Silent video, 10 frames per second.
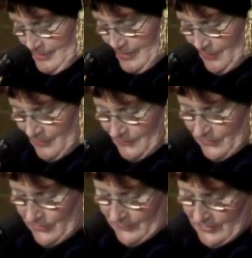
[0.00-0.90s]
Some of
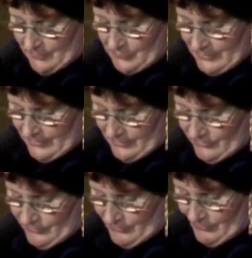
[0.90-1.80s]
you have completed
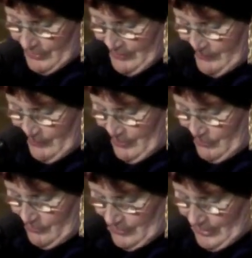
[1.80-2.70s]
your degrees not
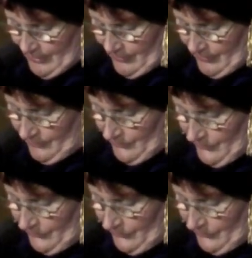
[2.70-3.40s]
only caring for